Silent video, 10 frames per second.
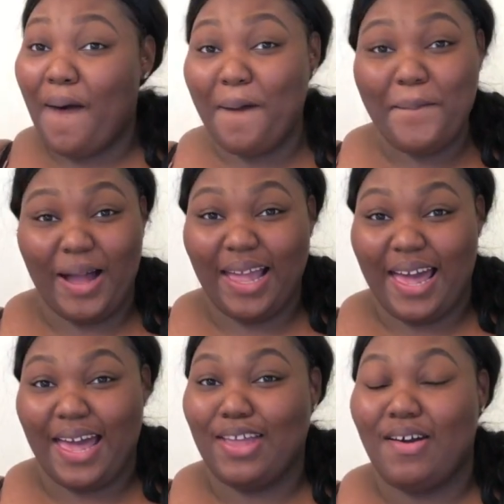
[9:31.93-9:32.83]
Oh my
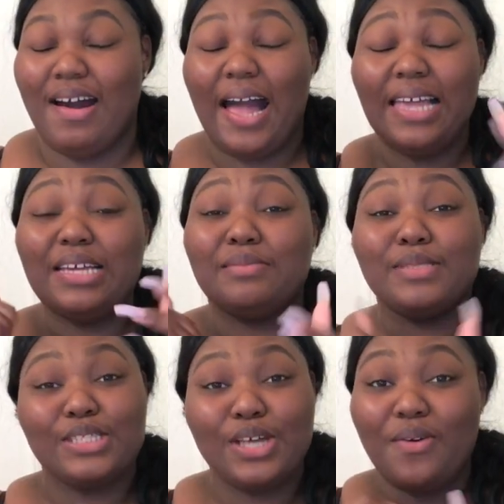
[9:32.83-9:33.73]
God, y'all, I
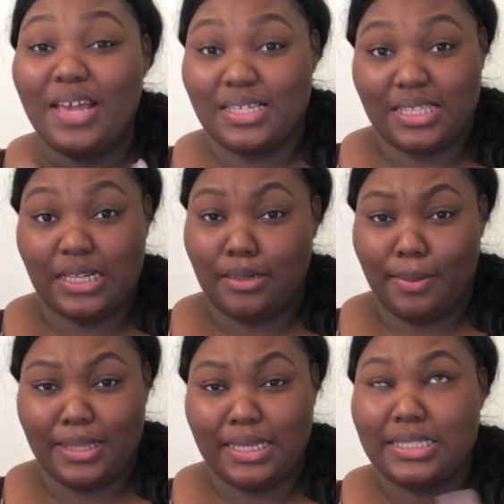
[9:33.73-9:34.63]
am so excited
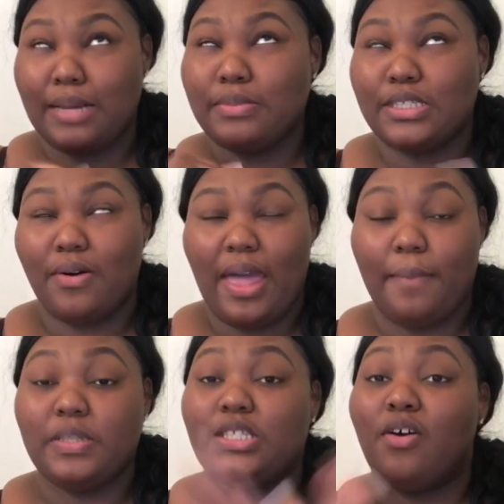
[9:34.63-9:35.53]
about this. I'm so
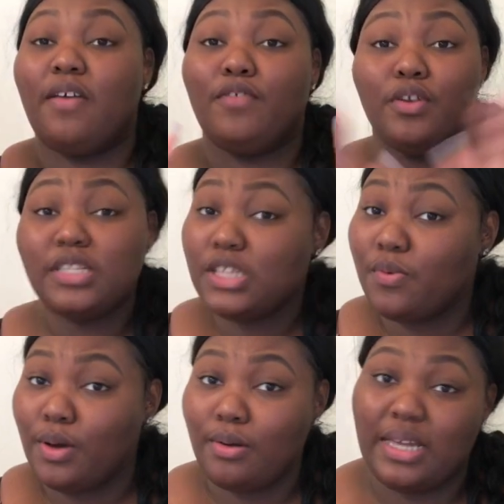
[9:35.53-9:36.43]
happy. So if you're
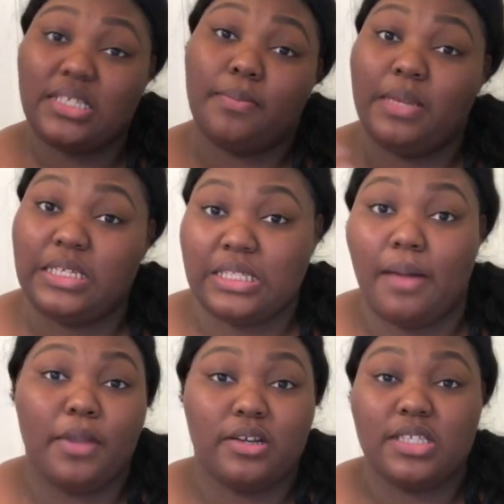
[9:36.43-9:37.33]
someone who has a big
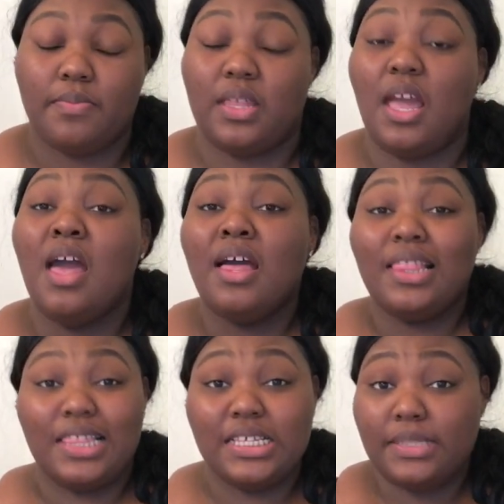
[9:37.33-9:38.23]
stomach or something,
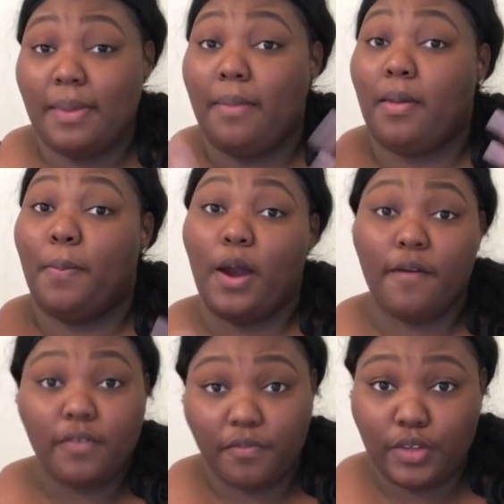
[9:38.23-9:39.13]
this may be
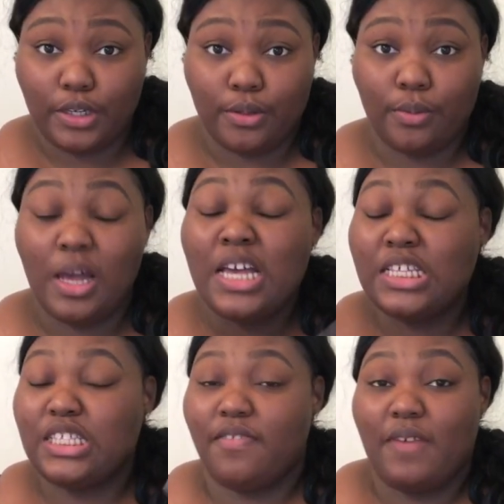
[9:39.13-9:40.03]
perfect for you
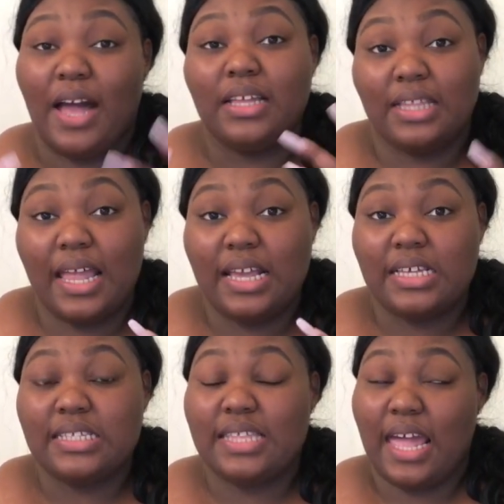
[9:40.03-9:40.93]
to find
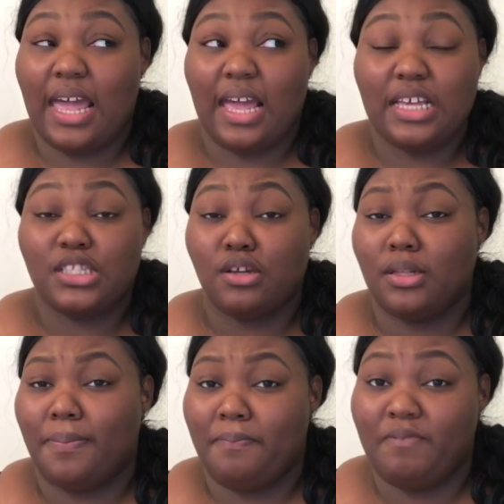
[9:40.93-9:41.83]
leggings that is
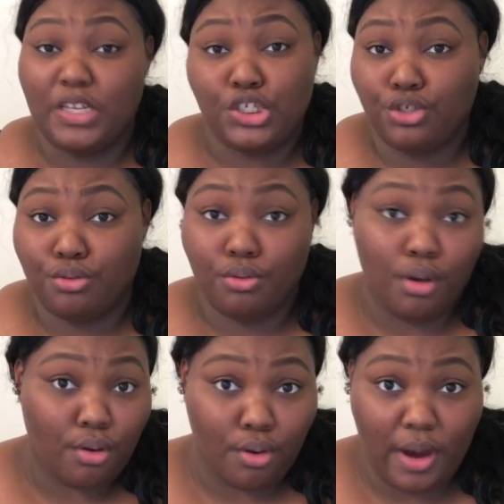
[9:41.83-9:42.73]
gonna fit you
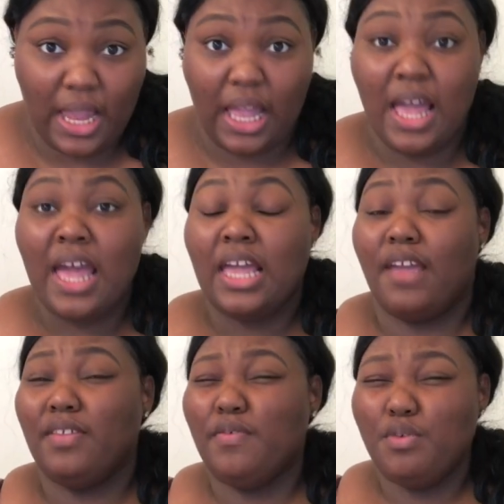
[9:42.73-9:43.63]
great.
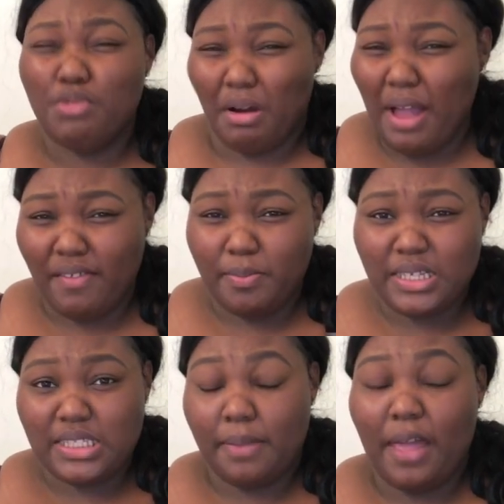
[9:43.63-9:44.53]
Even if you don't have a
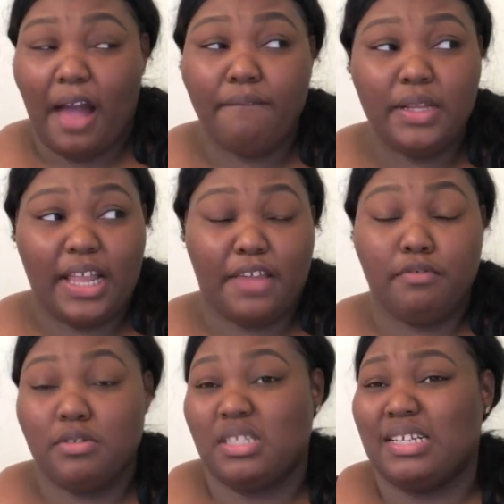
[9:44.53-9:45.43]
big stomach, I feel like
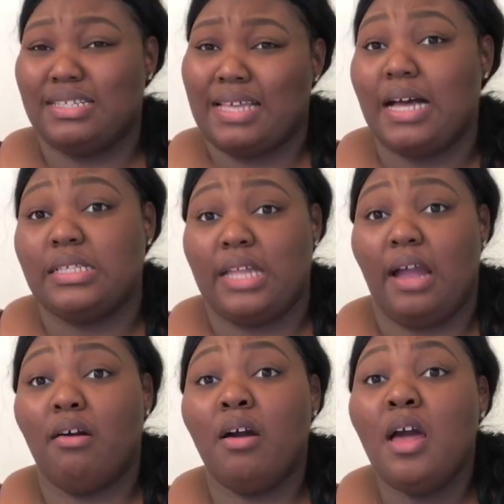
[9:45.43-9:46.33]
if you just get a size
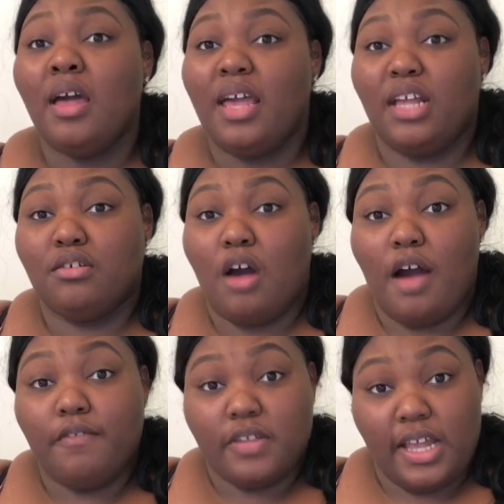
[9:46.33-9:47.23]
down, it'll
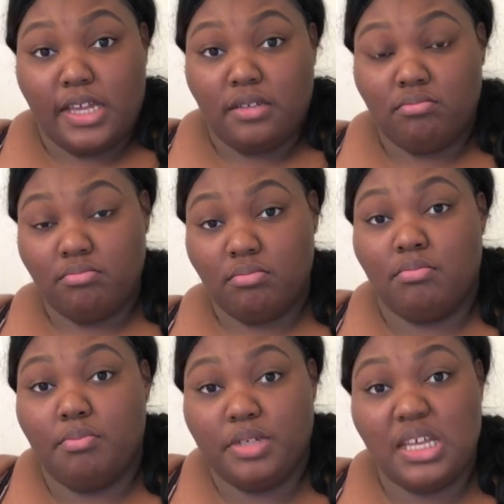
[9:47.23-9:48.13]
offer that
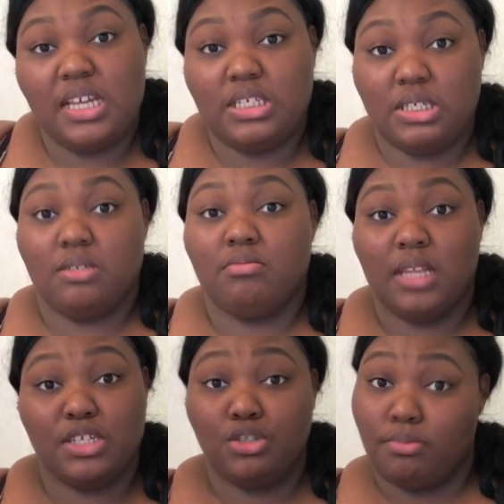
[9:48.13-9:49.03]
protection
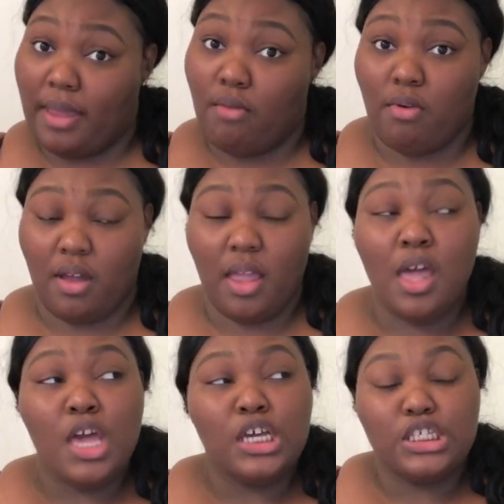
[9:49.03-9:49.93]
that you may want.
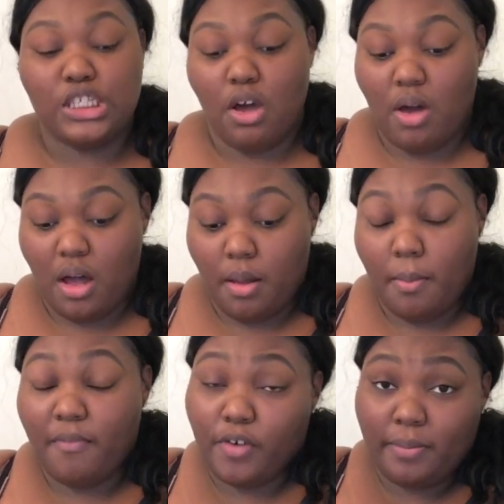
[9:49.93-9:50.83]
So
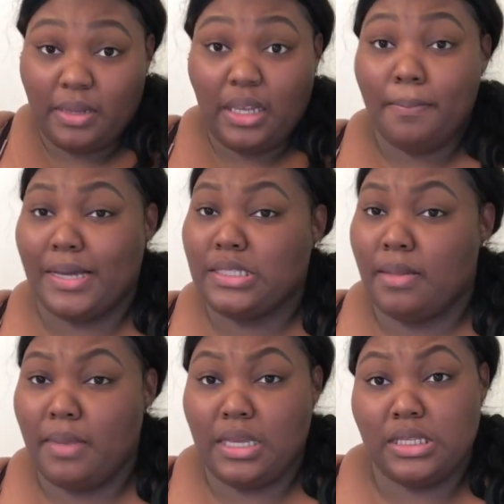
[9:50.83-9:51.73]
for me, my
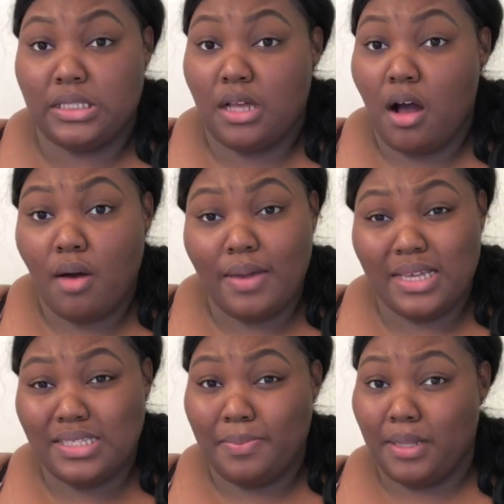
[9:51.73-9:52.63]
stomach has
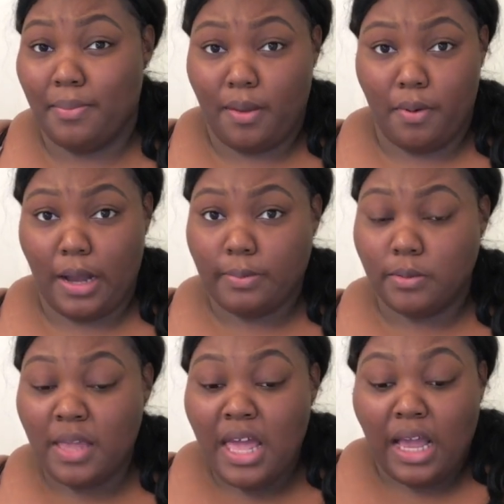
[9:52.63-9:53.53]
always been a big
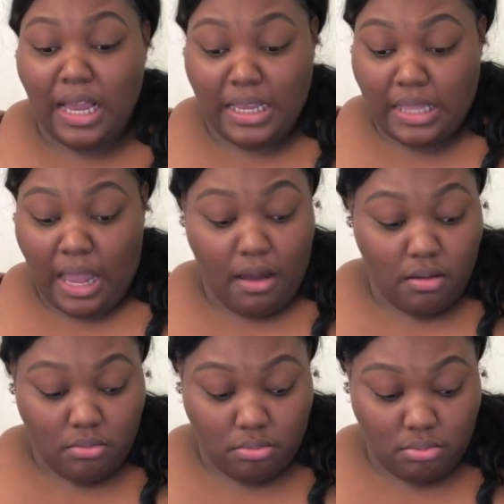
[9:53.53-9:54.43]
problem, and
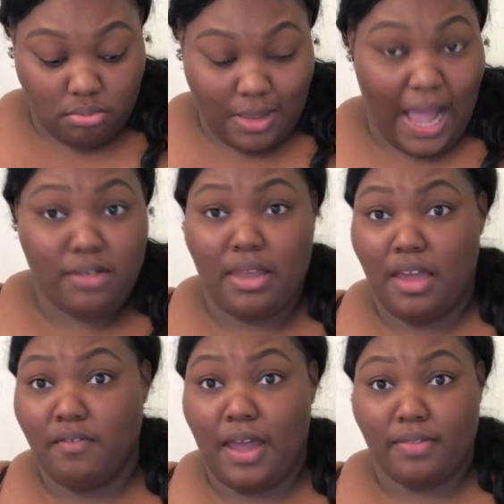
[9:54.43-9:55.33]
now I
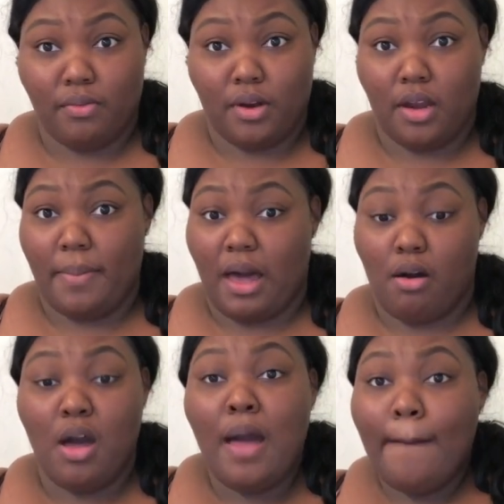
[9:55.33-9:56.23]
don't ever have to worry
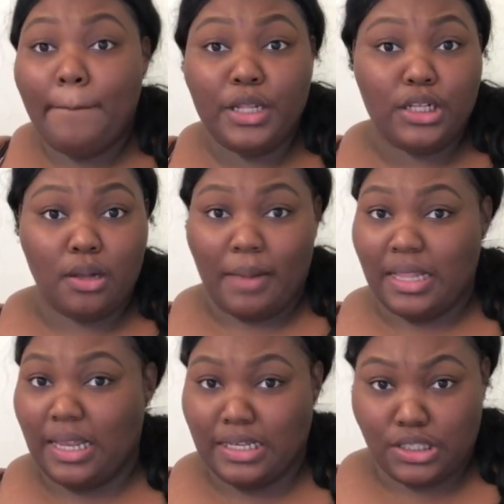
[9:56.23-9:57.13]
about pulling on
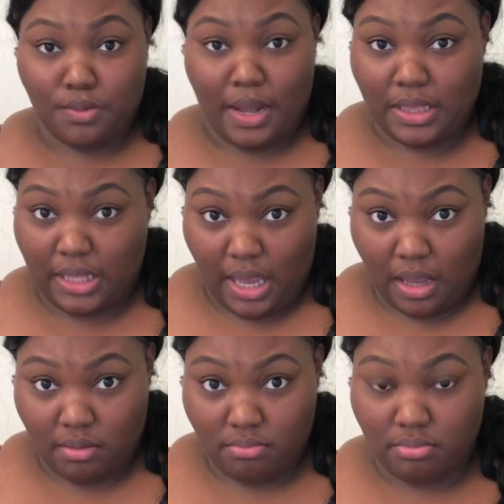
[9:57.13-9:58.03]
my leggings throughout the
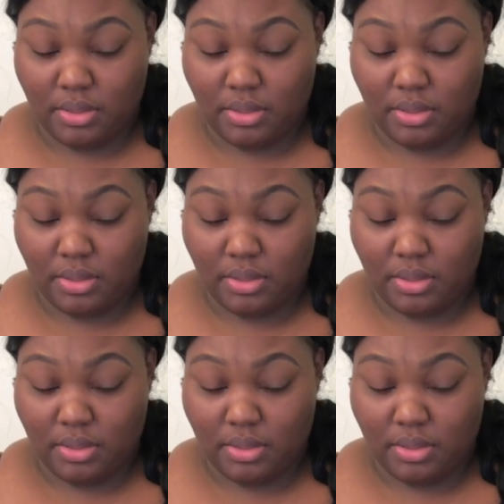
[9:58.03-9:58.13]
day.